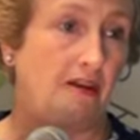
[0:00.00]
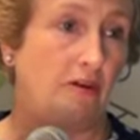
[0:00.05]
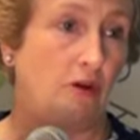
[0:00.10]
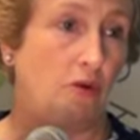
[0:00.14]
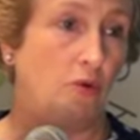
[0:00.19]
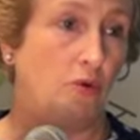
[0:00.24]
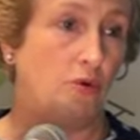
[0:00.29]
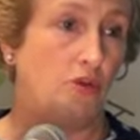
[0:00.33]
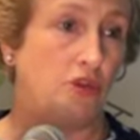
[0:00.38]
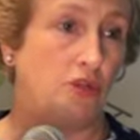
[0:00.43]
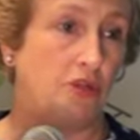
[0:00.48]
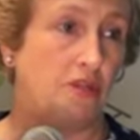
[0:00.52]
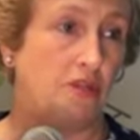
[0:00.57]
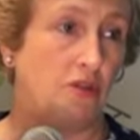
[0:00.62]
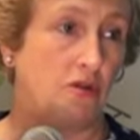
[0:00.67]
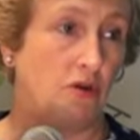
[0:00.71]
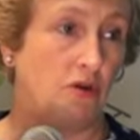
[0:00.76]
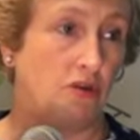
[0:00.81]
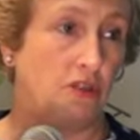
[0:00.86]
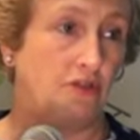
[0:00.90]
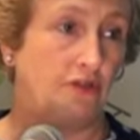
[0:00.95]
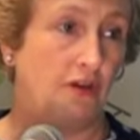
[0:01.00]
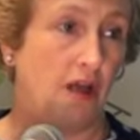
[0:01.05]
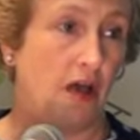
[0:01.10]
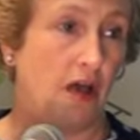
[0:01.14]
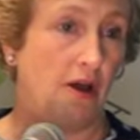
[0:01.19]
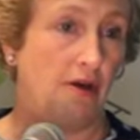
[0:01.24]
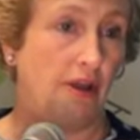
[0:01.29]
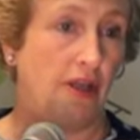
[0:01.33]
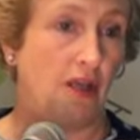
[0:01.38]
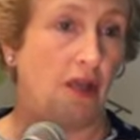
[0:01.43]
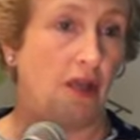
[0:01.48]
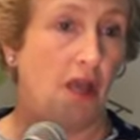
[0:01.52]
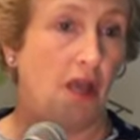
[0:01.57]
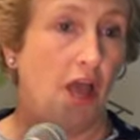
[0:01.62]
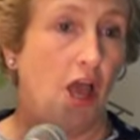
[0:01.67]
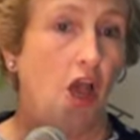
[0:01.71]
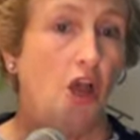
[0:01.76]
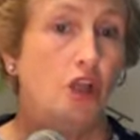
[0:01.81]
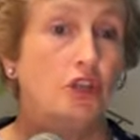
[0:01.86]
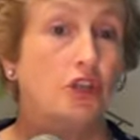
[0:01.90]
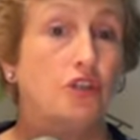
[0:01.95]
orchard starts flowering,
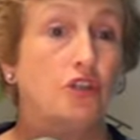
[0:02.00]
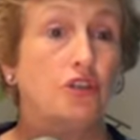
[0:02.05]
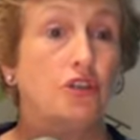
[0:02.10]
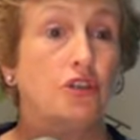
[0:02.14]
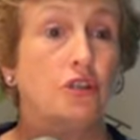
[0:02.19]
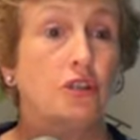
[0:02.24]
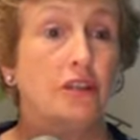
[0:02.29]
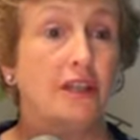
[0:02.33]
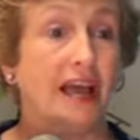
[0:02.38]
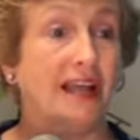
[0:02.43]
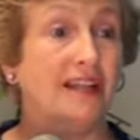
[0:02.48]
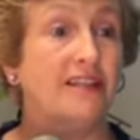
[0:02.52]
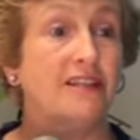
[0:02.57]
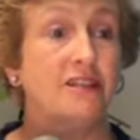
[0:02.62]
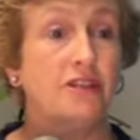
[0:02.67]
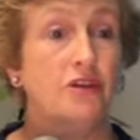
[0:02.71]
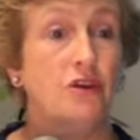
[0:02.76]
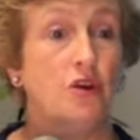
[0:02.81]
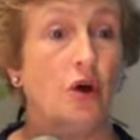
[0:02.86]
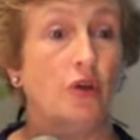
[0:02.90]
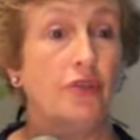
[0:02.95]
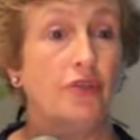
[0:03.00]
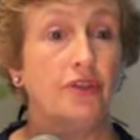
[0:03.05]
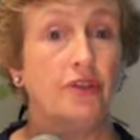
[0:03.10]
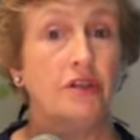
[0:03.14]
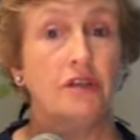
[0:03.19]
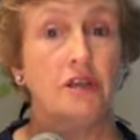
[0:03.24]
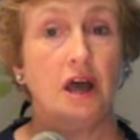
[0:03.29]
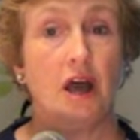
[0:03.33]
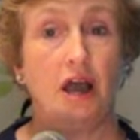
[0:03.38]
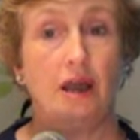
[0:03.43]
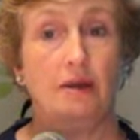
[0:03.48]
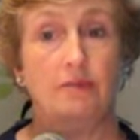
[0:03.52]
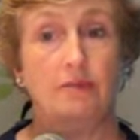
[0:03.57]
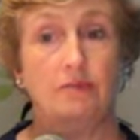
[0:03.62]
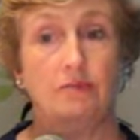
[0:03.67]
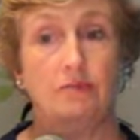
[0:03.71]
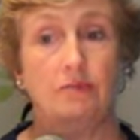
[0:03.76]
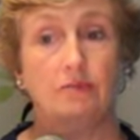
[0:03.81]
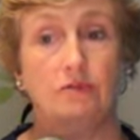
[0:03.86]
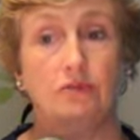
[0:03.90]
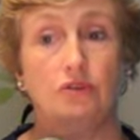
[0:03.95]
that is not the
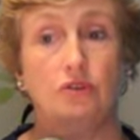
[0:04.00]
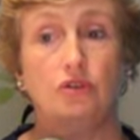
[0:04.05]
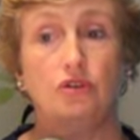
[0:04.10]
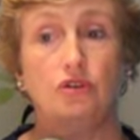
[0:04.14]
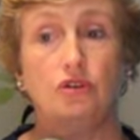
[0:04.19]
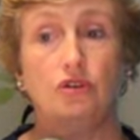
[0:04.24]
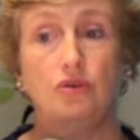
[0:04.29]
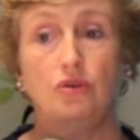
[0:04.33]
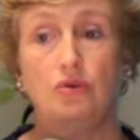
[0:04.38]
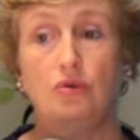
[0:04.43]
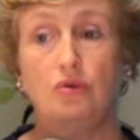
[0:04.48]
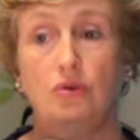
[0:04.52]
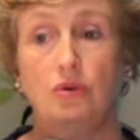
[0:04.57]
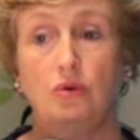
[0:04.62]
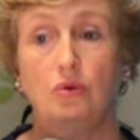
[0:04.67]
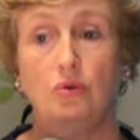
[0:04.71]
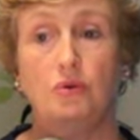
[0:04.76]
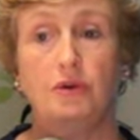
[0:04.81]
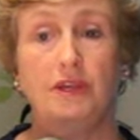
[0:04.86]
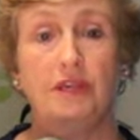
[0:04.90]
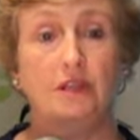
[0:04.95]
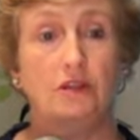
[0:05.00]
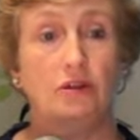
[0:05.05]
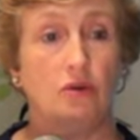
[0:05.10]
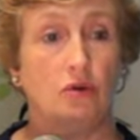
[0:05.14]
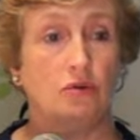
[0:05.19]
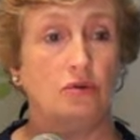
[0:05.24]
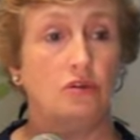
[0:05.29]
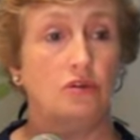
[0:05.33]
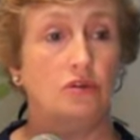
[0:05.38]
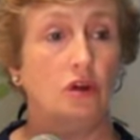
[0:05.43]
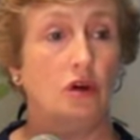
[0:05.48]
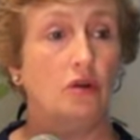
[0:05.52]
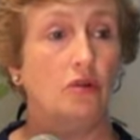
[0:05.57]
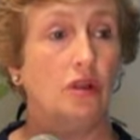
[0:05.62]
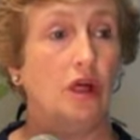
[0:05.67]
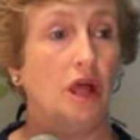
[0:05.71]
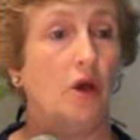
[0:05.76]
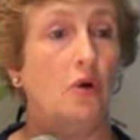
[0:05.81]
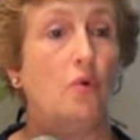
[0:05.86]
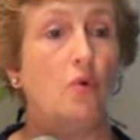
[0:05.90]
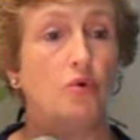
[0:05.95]
time to do weed
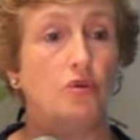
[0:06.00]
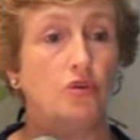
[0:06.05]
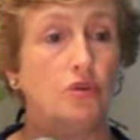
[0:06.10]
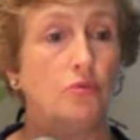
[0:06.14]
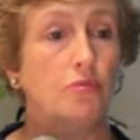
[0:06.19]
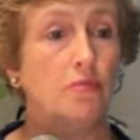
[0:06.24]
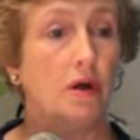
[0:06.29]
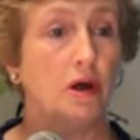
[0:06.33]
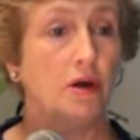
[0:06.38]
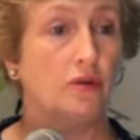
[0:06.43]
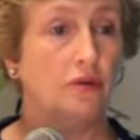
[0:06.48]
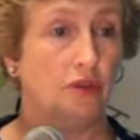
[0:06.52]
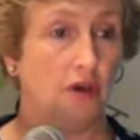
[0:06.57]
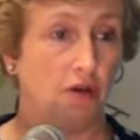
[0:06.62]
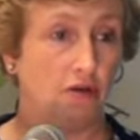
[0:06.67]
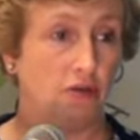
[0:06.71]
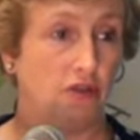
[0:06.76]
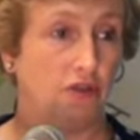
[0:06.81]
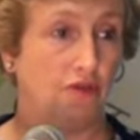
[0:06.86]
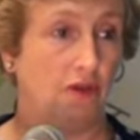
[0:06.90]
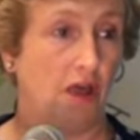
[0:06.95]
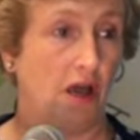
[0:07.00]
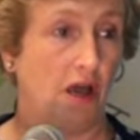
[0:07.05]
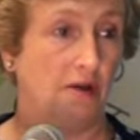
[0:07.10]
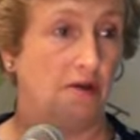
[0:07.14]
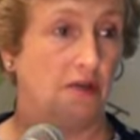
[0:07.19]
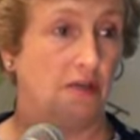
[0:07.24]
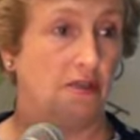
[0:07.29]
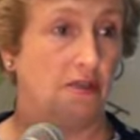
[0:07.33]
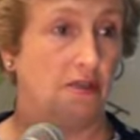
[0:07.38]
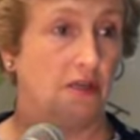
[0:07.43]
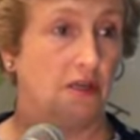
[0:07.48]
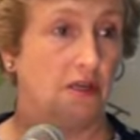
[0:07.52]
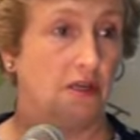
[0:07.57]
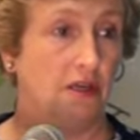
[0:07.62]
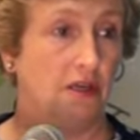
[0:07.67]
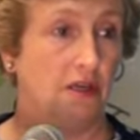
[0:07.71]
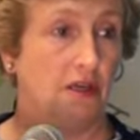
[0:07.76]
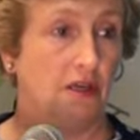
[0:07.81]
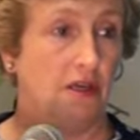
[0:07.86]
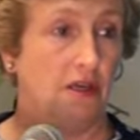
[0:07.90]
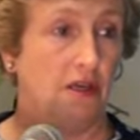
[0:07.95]
control or to mow those flowers.
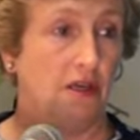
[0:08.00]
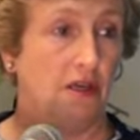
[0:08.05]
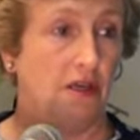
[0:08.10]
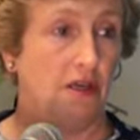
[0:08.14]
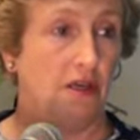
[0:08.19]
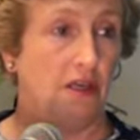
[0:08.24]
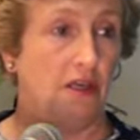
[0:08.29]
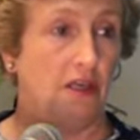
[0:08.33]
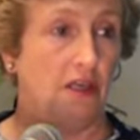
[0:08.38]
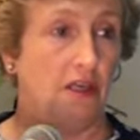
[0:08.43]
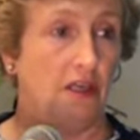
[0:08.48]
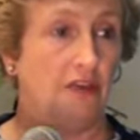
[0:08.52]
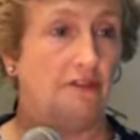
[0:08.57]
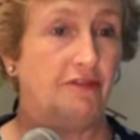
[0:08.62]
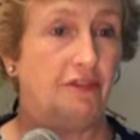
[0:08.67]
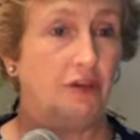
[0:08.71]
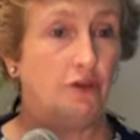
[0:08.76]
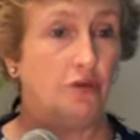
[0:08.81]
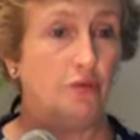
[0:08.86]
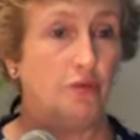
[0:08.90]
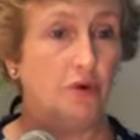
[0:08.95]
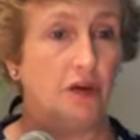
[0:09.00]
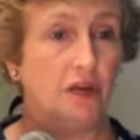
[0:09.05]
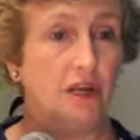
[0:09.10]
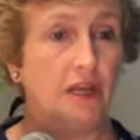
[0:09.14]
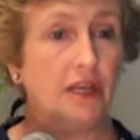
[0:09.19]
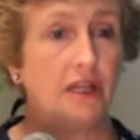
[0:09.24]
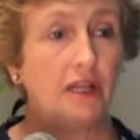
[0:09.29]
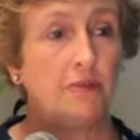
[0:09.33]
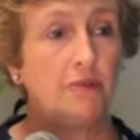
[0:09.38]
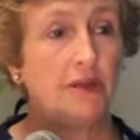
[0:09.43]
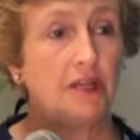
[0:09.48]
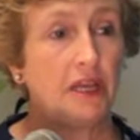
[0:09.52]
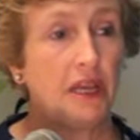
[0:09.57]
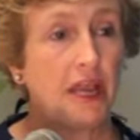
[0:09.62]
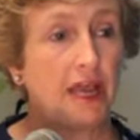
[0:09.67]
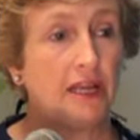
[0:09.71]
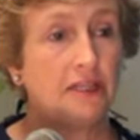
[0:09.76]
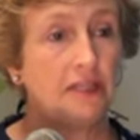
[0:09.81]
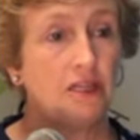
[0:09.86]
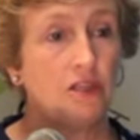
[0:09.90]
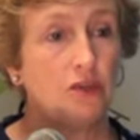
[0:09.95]
If you were a little bit
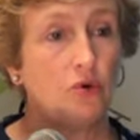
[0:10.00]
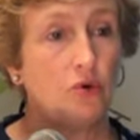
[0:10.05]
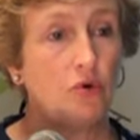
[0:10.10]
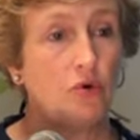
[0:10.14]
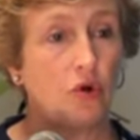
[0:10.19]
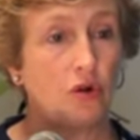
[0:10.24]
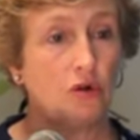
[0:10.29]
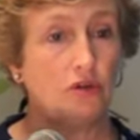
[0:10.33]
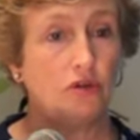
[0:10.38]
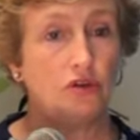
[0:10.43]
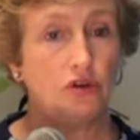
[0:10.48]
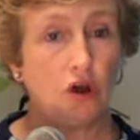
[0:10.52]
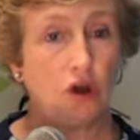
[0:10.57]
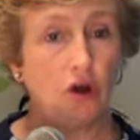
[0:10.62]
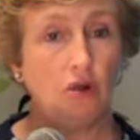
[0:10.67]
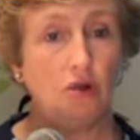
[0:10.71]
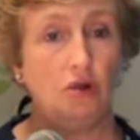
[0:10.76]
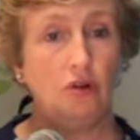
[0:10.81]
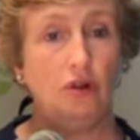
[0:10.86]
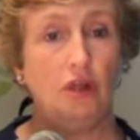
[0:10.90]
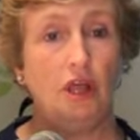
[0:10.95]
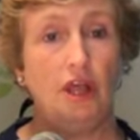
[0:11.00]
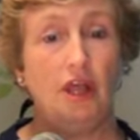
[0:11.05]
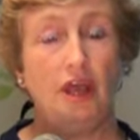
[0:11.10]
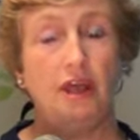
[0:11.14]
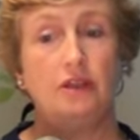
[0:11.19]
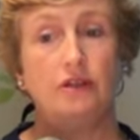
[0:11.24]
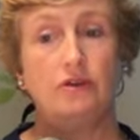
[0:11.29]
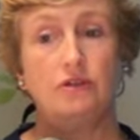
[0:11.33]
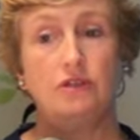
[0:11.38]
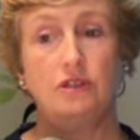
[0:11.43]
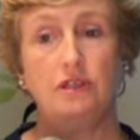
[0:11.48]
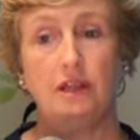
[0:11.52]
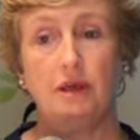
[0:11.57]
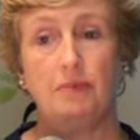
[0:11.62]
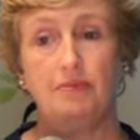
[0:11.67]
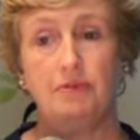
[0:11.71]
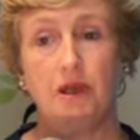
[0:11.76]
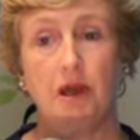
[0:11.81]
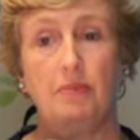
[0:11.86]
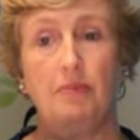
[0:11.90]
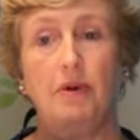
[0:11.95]
late in your control and you
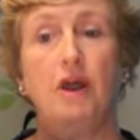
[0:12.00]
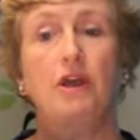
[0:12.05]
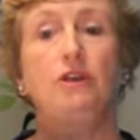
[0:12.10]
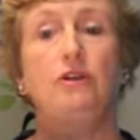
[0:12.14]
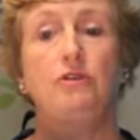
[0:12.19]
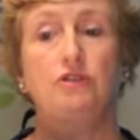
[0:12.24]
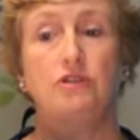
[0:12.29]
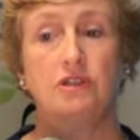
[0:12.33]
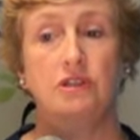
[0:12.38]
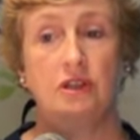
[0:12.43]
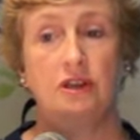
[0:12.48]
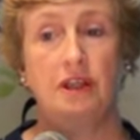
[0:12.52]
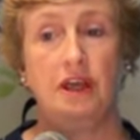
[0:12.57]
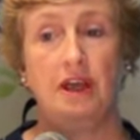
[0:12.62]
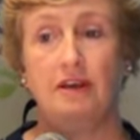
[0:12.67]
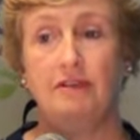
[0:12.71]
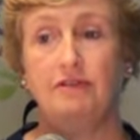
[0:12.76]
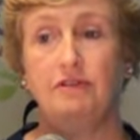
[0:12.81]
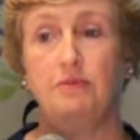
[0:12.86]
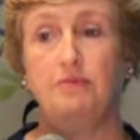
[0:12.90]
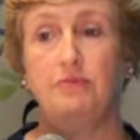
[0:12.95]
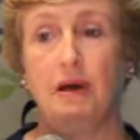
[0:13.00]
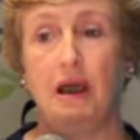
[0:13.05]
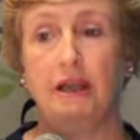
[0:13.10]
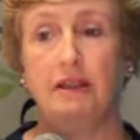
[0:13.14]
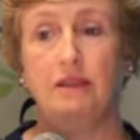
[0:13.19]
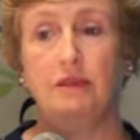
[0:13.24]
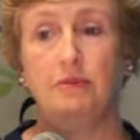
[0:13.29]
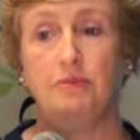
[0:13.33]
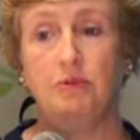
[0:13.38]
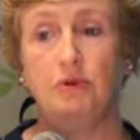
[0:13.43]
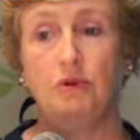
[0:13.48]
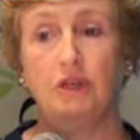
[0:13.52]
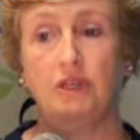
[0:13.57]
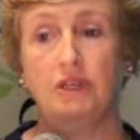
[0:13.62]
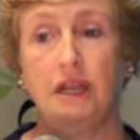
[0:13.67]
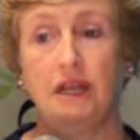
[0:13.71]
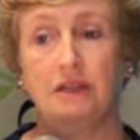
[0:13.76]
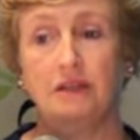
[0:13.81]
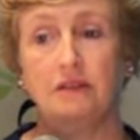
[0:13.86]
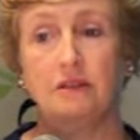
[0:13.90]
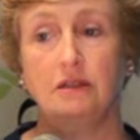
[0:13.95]
slipped up, you're just going to have to bite the bullet
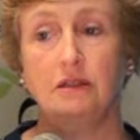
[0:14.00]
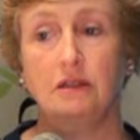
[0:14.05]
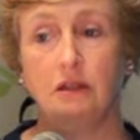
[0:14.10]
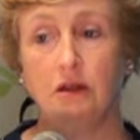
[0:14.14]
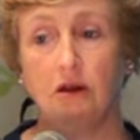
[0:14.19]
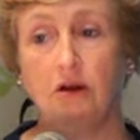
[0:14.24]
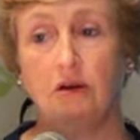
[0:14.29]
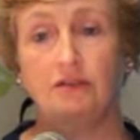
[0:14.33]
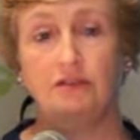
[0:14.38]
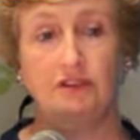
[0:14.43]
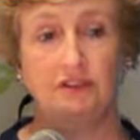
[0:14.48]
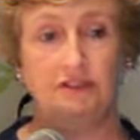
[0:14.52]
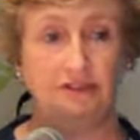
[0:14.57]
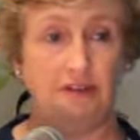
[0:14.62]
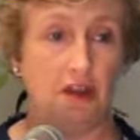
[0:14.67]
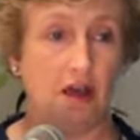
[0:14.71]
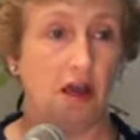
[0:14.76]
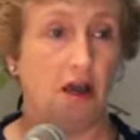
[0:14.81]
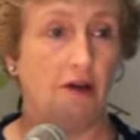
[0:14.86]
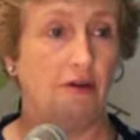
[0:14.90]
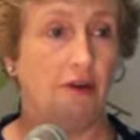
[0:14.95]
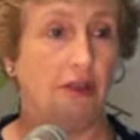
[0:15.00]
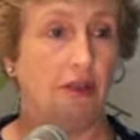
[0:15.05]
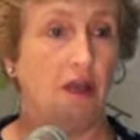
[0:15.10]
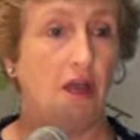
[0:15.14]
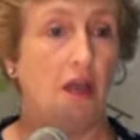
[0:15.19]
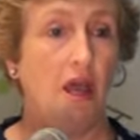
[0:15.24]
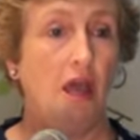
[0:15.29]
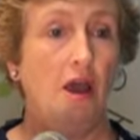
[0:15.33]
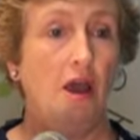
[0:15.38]
until after flowering,